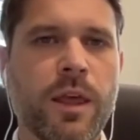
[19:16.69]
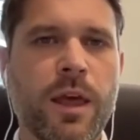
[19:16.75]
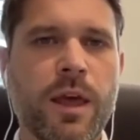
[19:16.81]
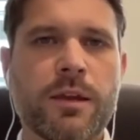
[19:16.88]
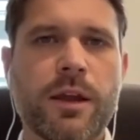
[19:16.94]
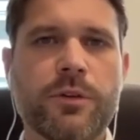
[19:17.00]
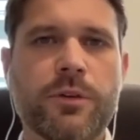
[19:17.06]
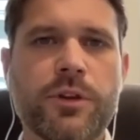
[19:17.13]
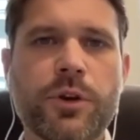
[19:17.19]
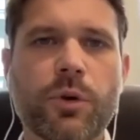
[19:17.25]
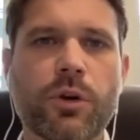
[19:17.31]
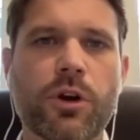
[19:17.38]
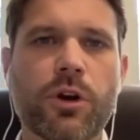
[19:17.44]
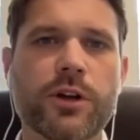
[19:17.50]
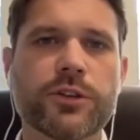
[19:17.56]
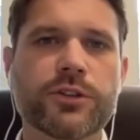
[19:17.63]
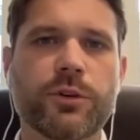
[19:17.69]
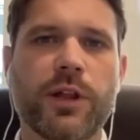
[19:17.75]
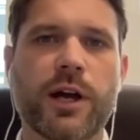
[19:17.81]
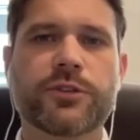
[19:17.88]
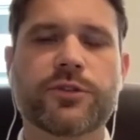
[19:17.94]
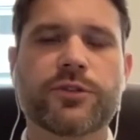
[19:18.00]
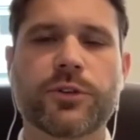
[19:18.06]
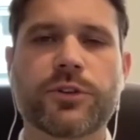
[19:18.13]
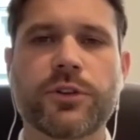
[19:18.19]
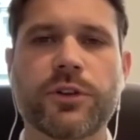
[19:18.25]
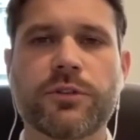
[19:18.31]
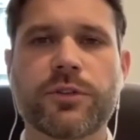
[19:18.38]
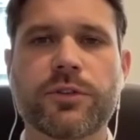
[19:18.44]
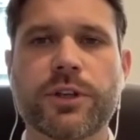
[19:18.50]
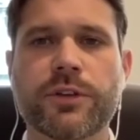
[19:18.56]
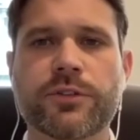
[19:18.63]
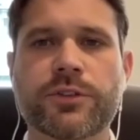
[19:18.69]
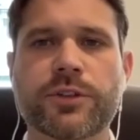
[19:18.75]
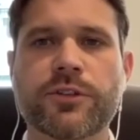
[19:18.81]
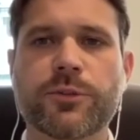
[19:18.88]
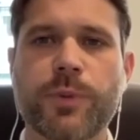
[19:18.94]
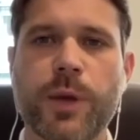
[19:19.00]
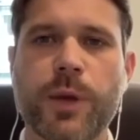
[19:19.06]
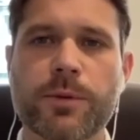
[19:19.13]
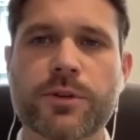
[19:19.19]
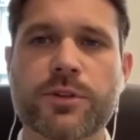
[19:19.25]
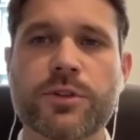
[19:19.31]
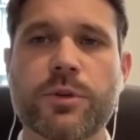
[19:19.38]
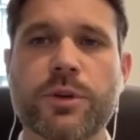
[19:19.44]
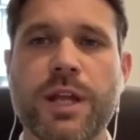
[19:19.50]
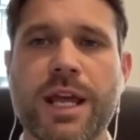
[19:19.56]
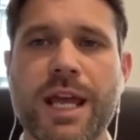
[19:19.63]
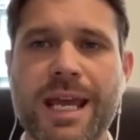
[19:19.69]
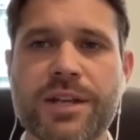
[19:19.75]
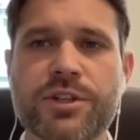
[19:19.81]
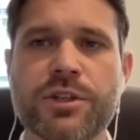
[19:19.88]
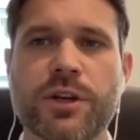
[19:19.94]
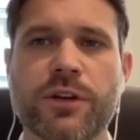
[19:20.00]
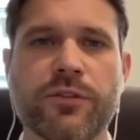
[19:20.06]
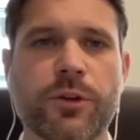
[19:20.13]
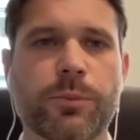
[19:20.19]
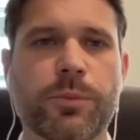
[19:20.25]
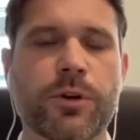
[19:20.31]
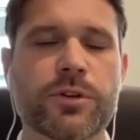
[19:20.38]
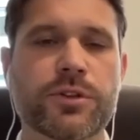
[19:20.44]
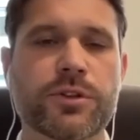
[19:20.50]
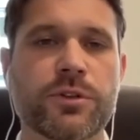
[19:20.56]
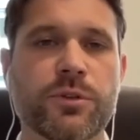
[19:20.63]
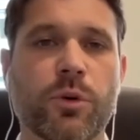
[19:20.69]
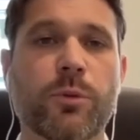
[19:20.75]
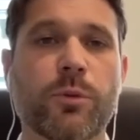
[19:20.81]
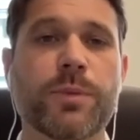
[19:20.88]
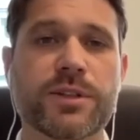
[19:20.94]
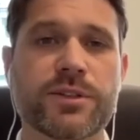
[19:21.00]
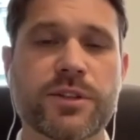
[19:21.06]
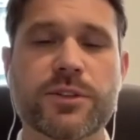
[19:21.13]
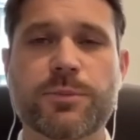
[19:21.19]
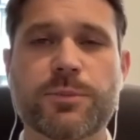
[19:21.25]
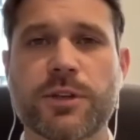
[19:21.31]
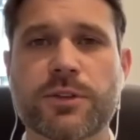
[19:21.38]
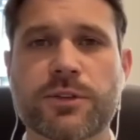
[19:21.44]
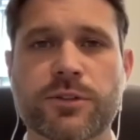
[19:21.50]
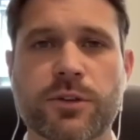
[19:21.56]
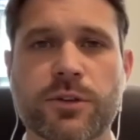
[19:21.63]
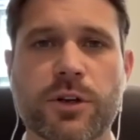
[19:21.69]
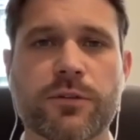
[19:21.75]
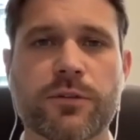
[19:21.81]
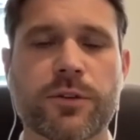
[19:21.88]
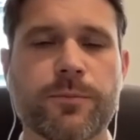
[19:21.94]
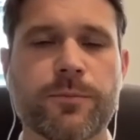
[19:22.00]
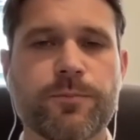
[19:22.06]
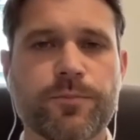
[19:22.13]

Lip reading: Now, New York also allows for delivery of service papers to an agent of the person or business being served.